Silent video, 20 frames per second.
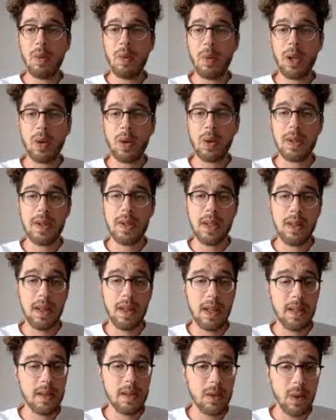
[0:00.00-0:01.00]
We
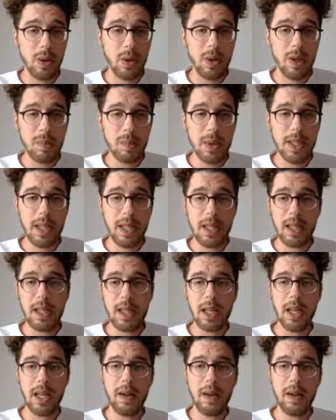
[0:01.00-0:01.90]
considered as surge uptake,